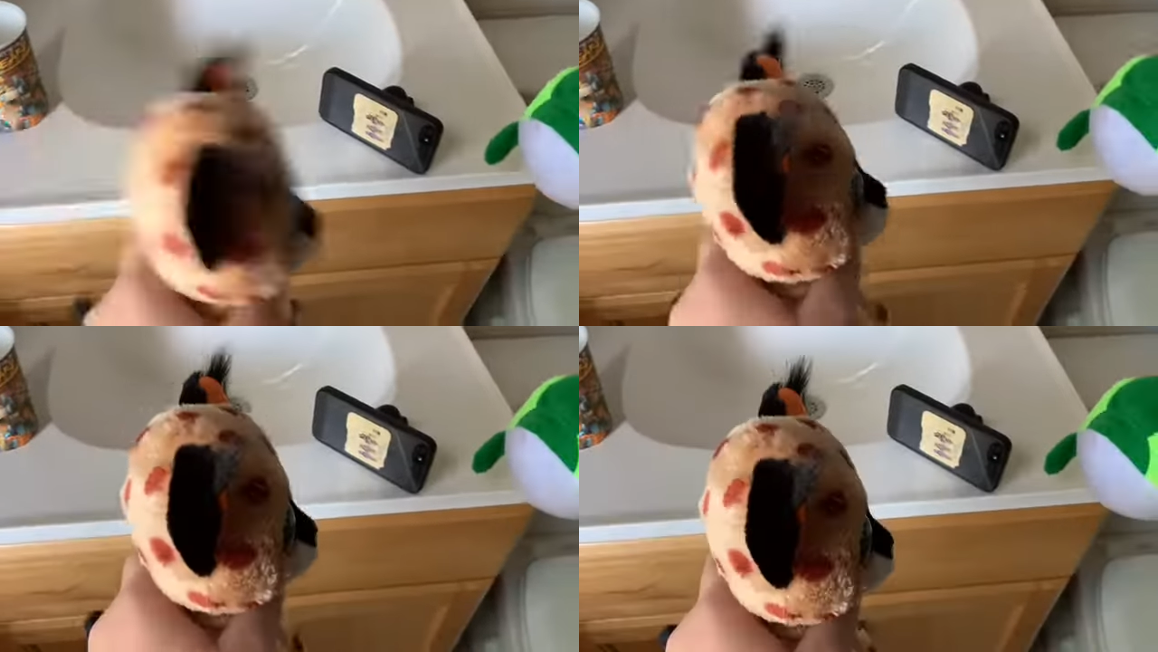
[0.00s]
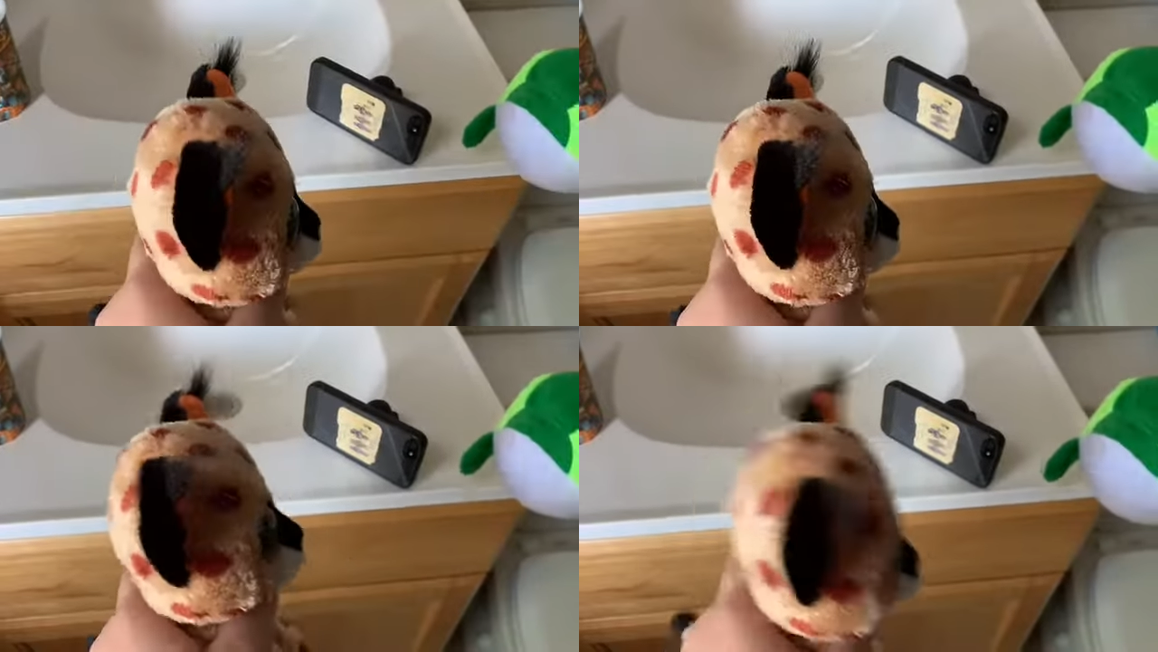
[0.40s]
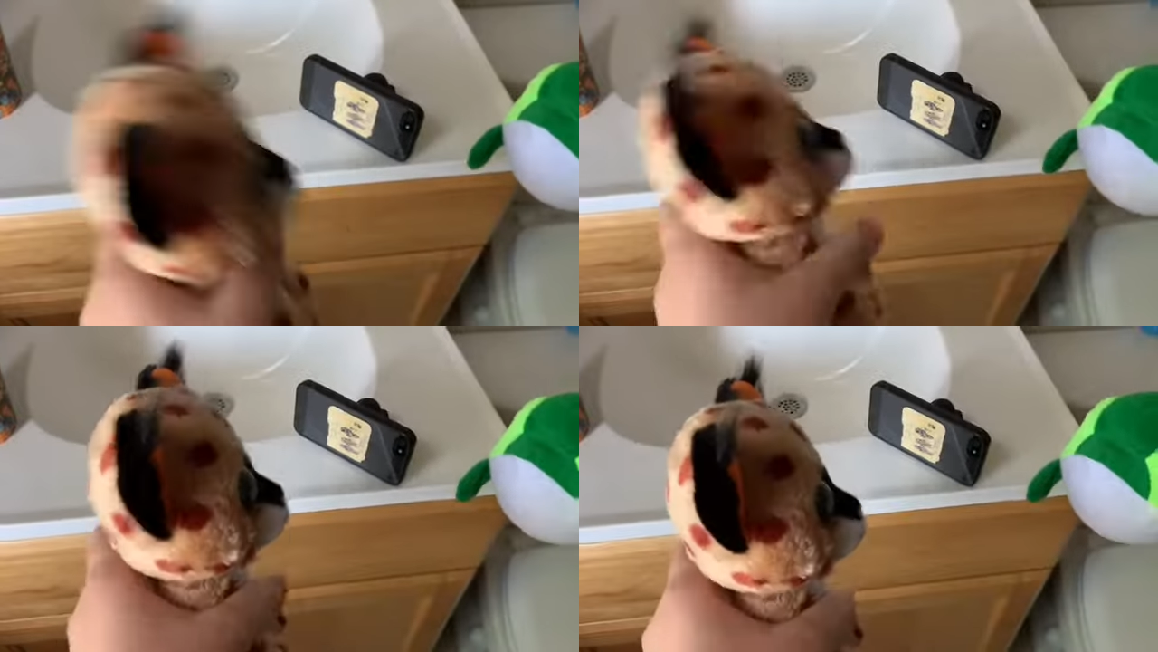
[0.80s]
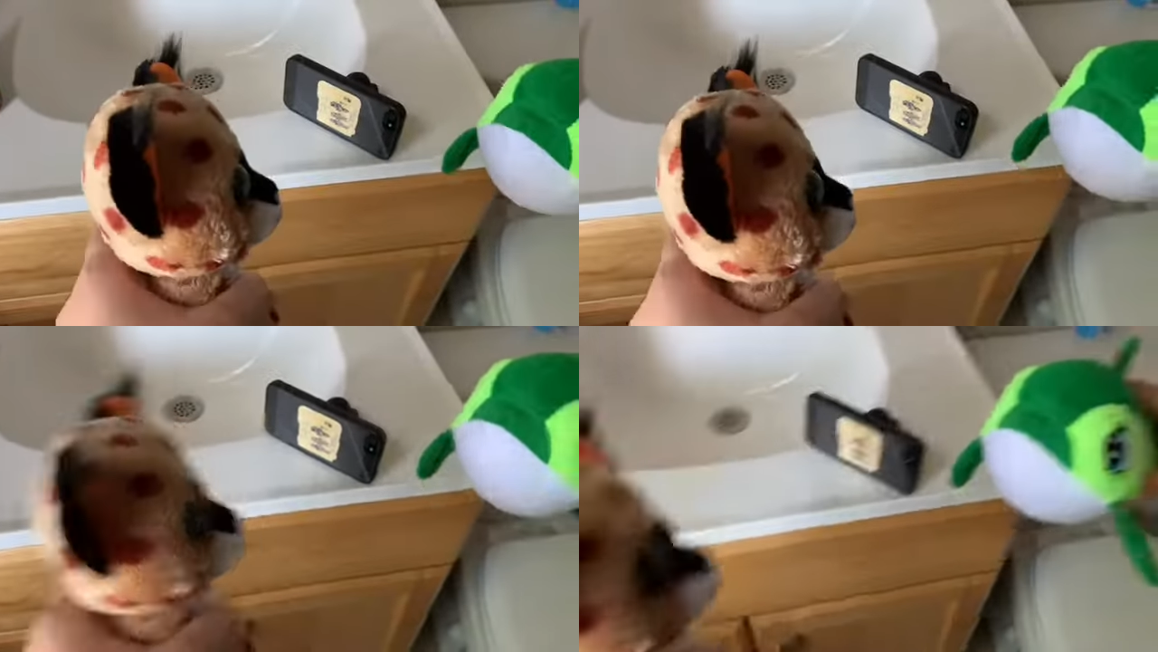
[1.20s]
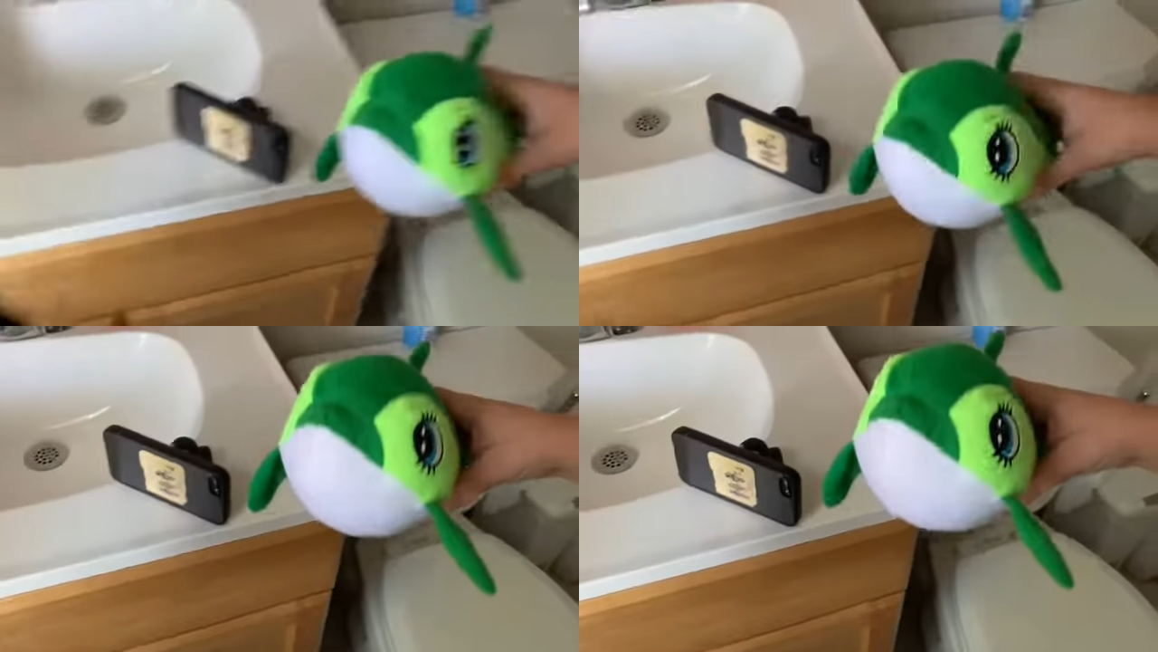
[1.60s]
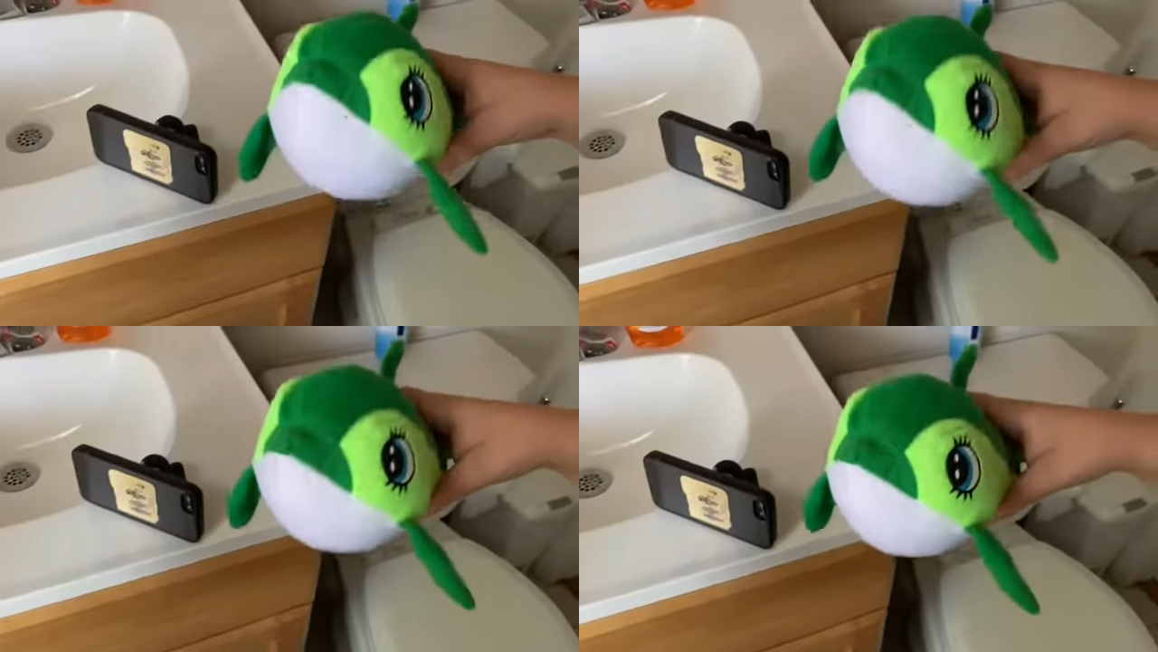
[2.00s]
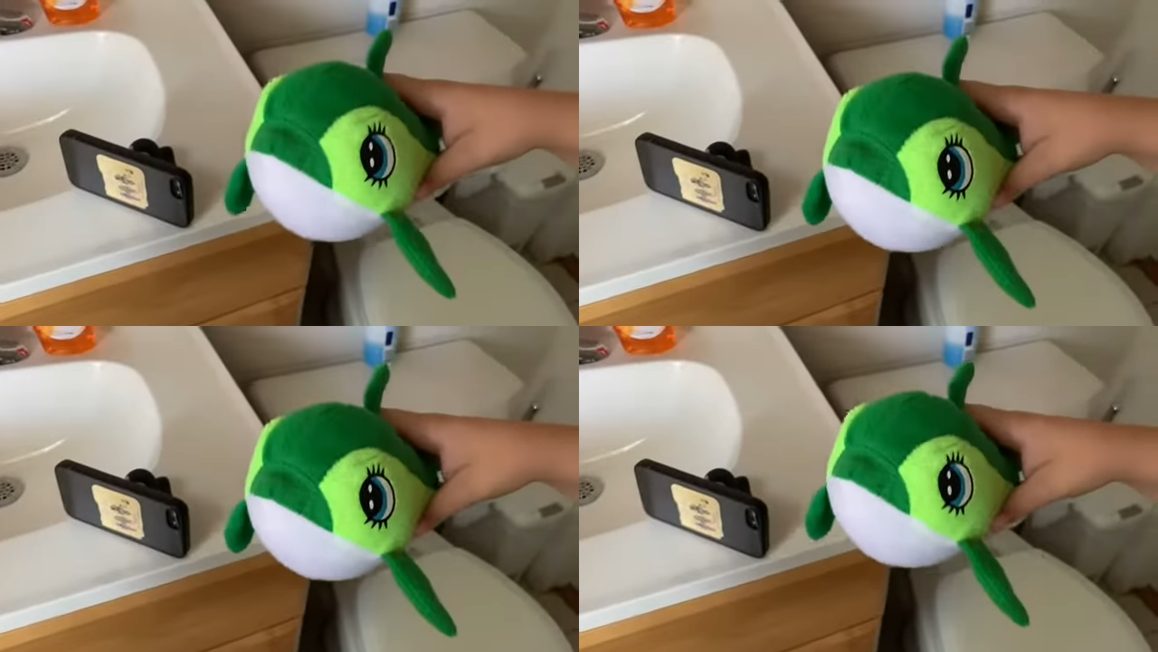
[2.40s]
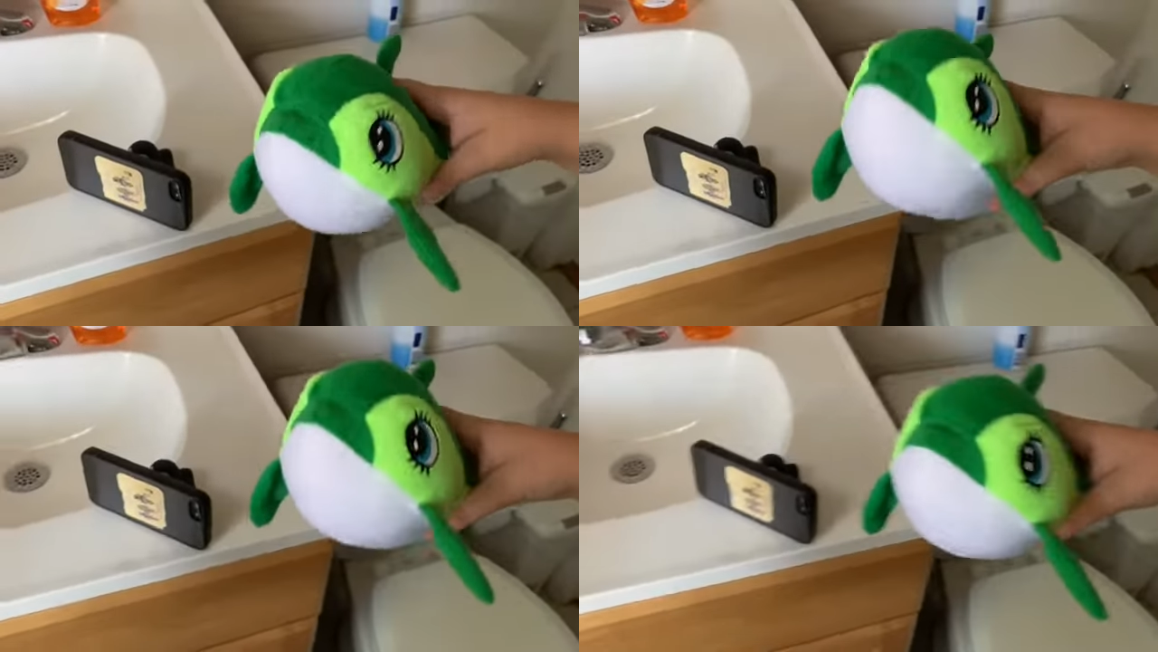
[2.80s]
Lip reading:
No face is visible, so there are no lips to read.